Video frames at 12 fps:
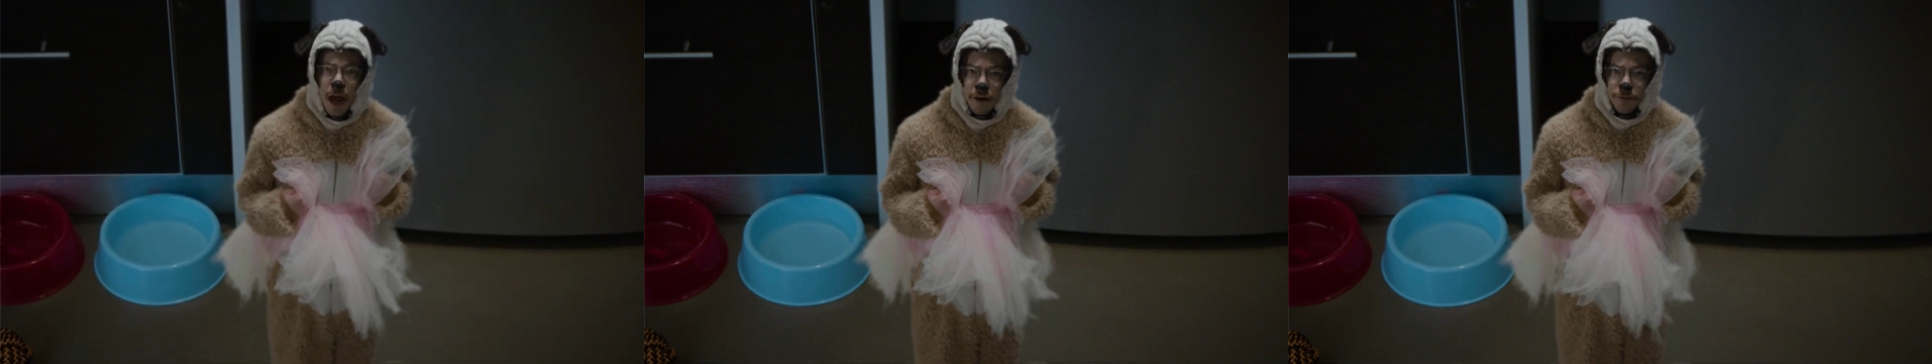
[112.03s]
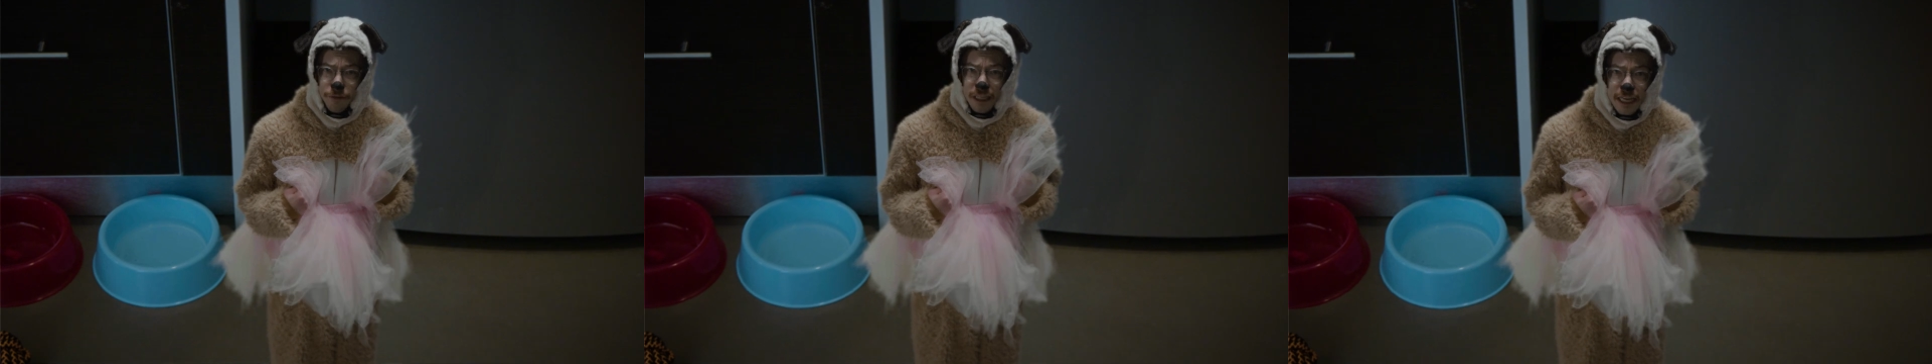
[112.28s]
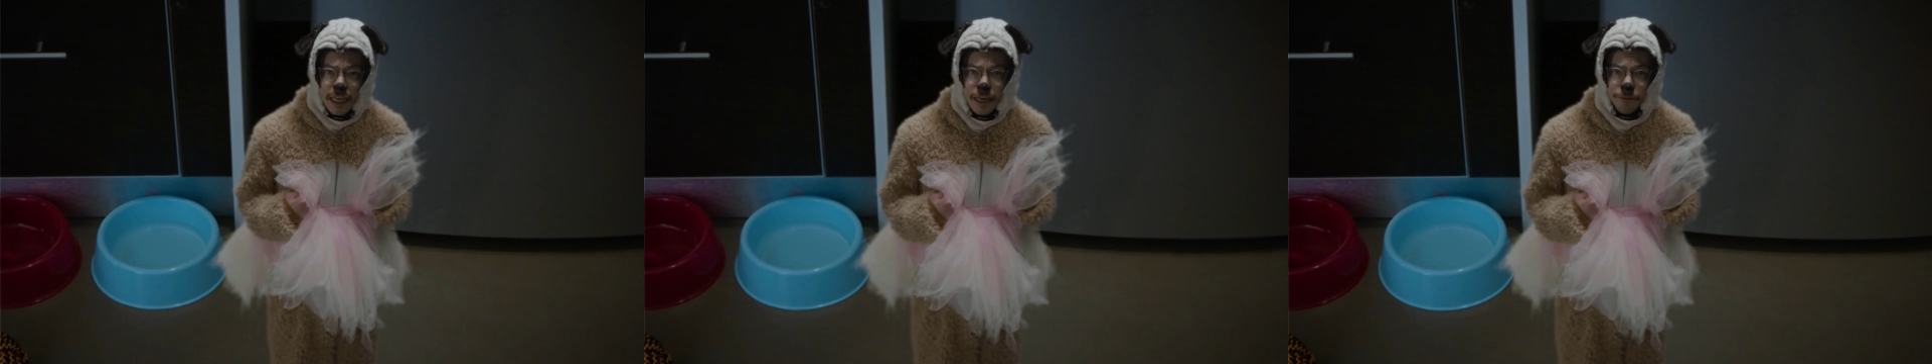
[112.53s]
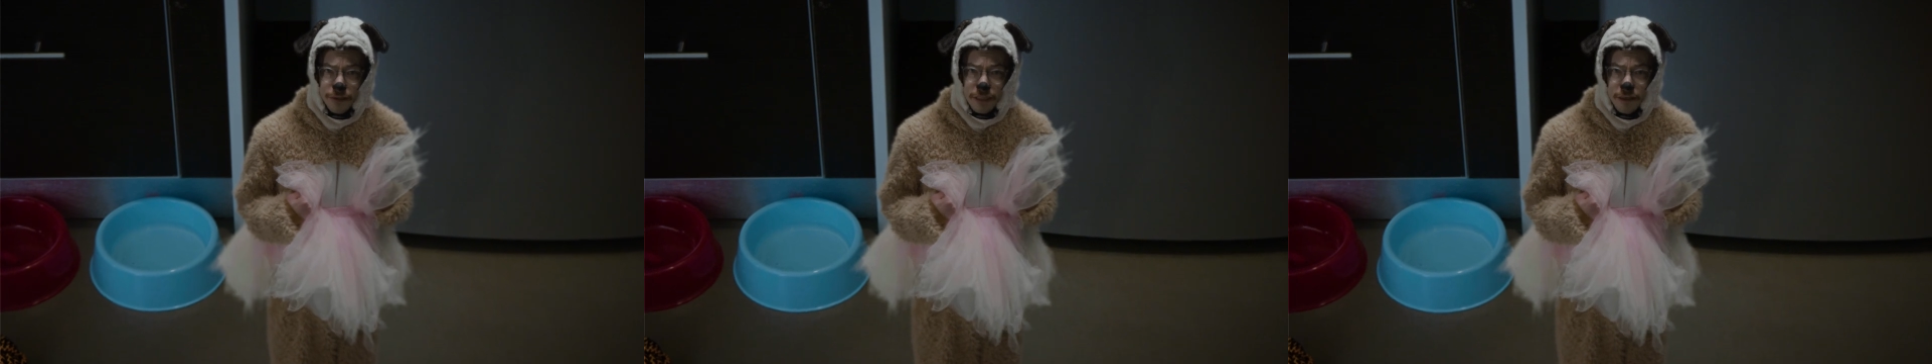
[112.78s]
out of
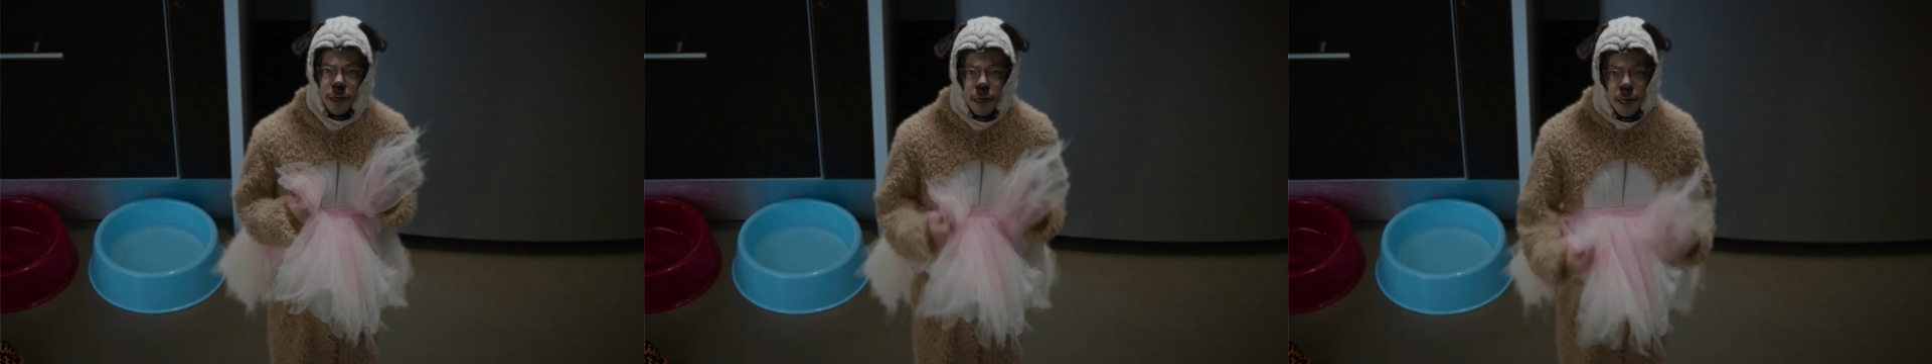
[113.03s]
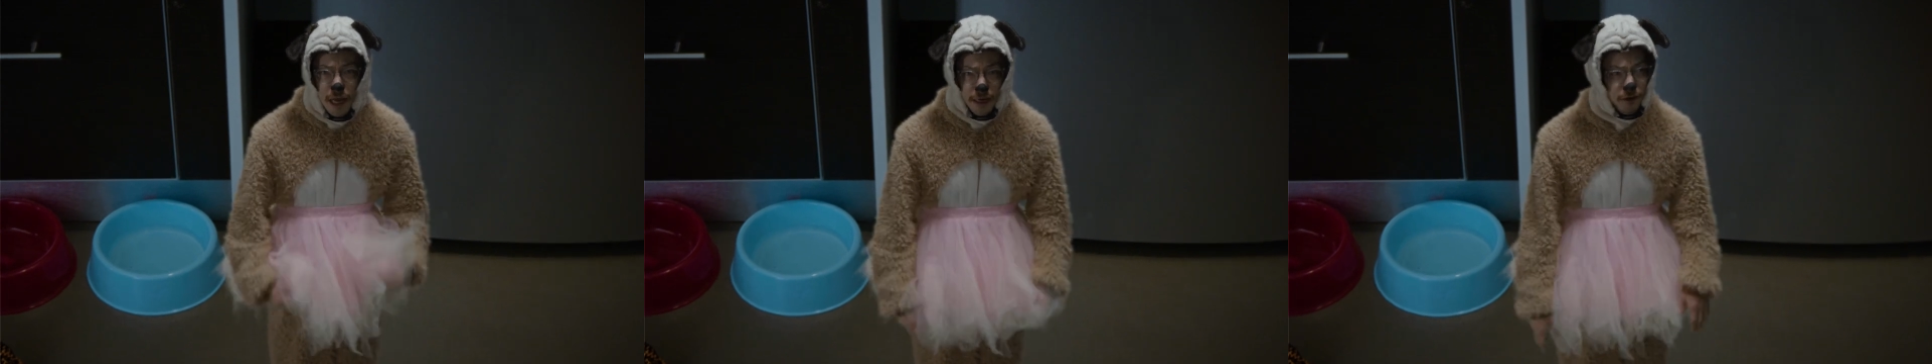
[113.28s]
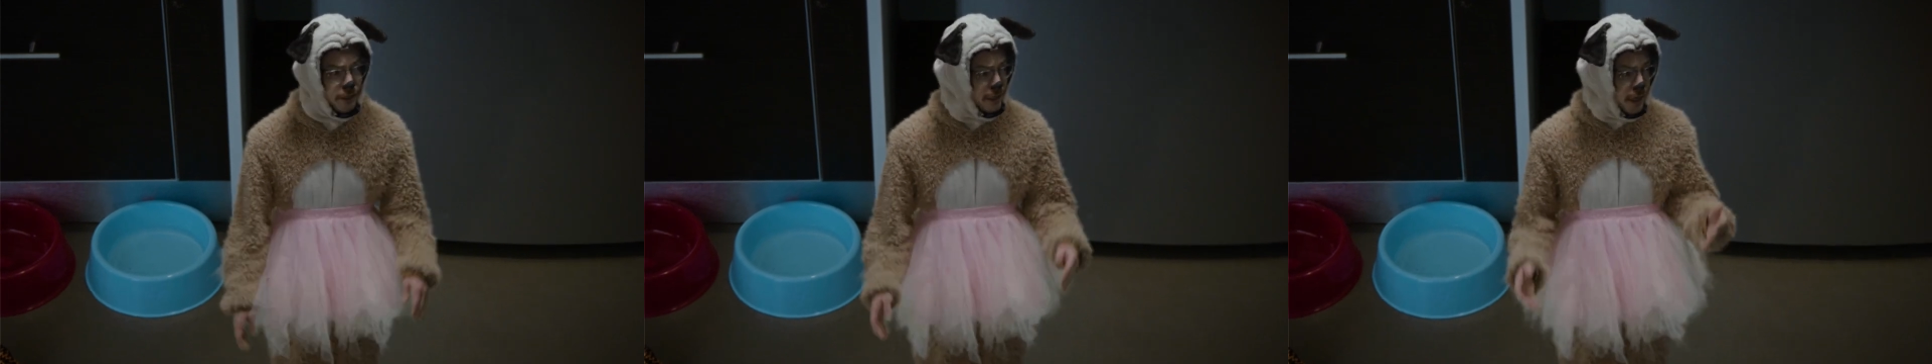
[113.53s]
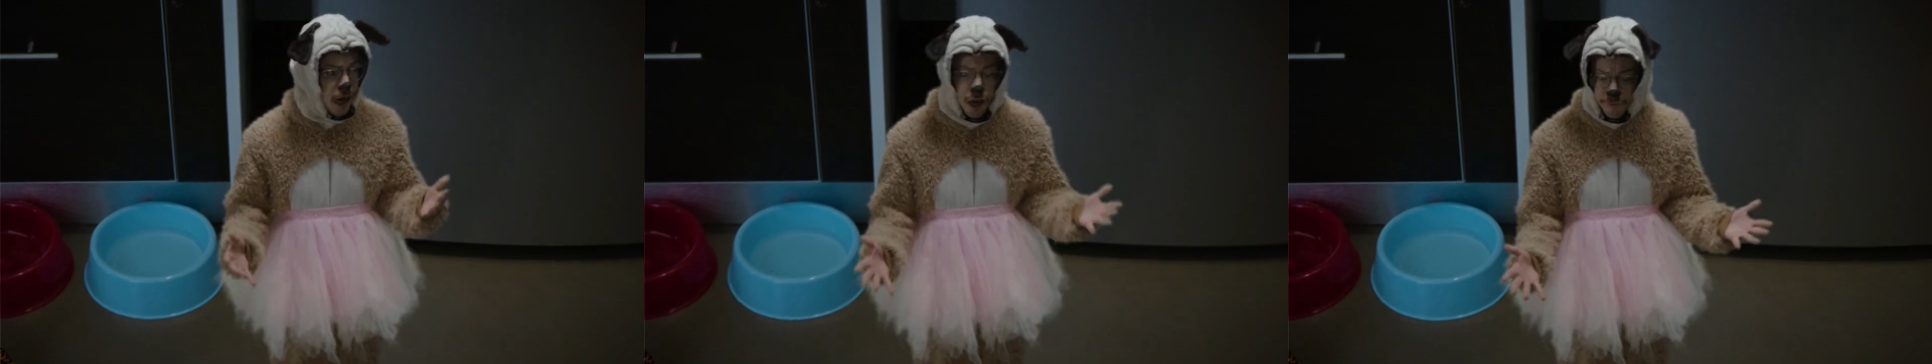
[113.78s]
leaves. And I'll need
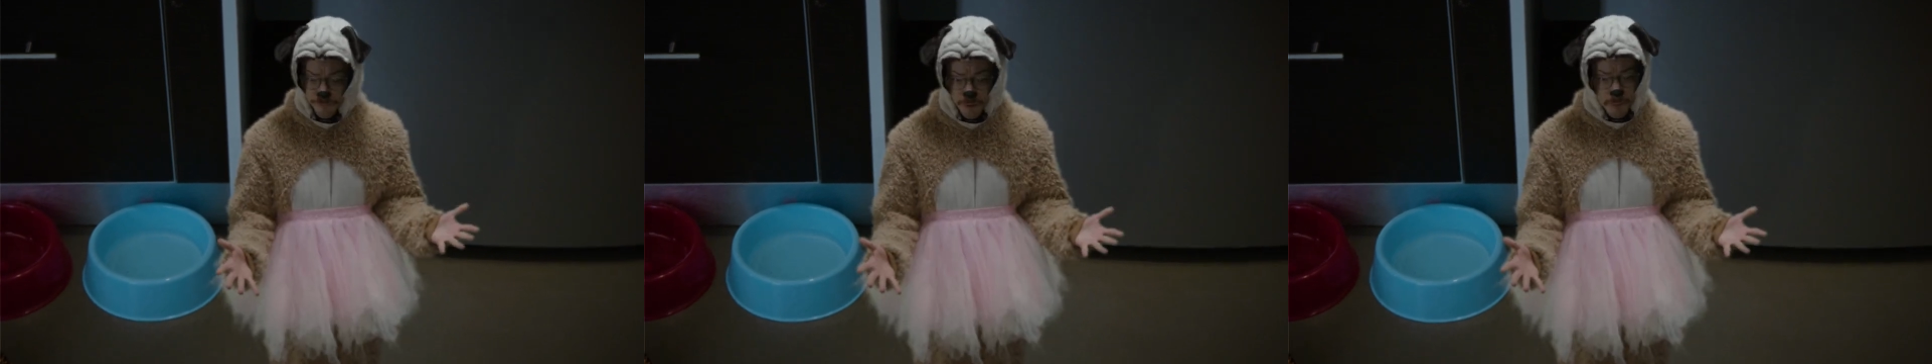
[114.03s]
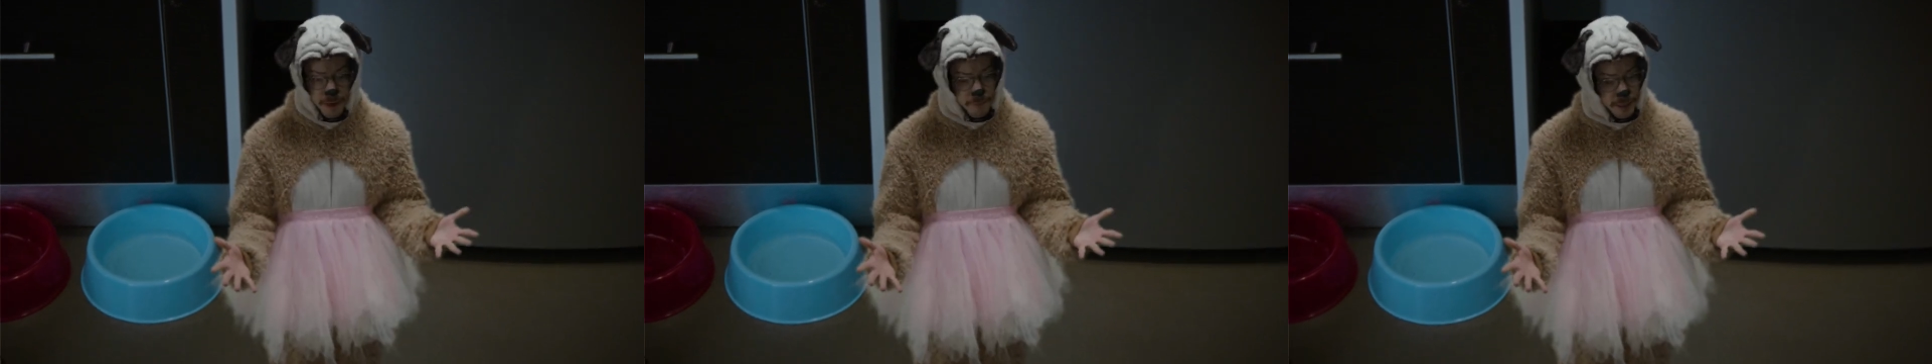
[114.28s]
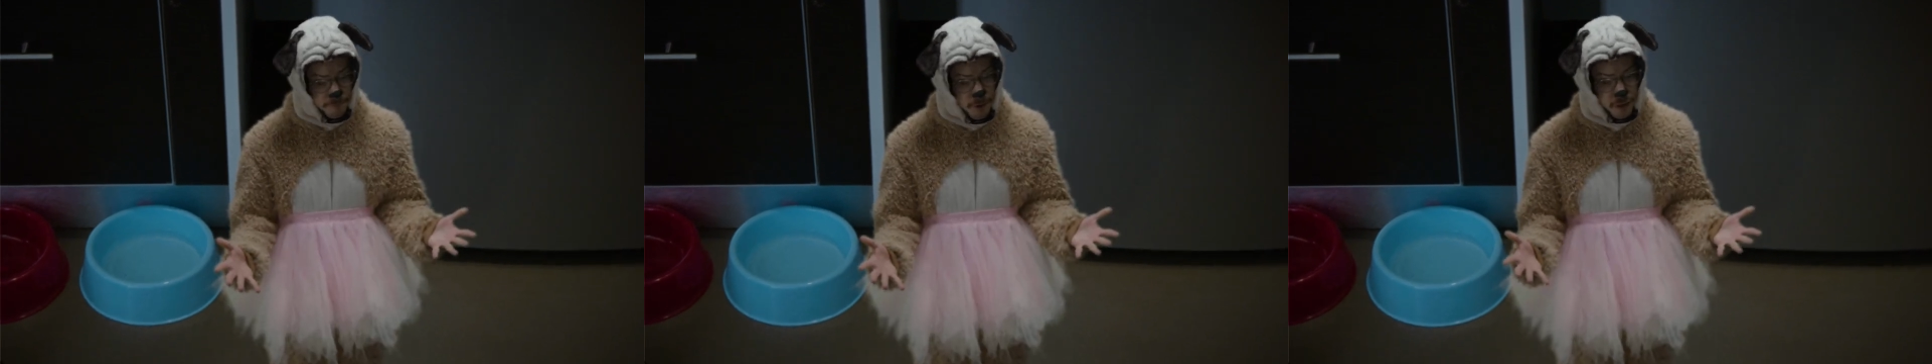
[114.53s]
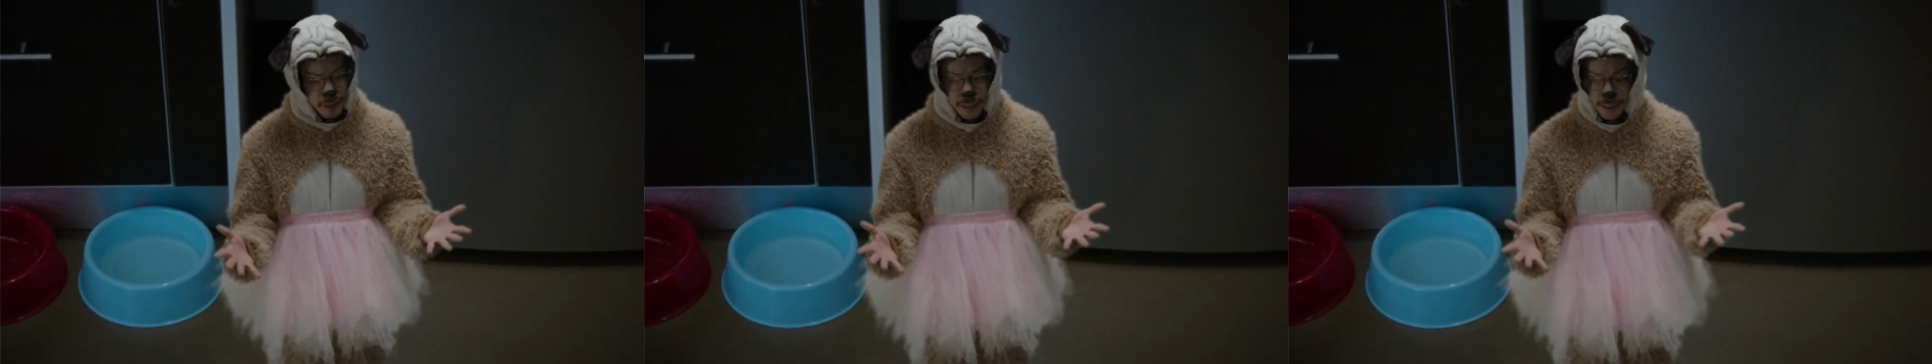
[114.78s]
to hunt for my meatballs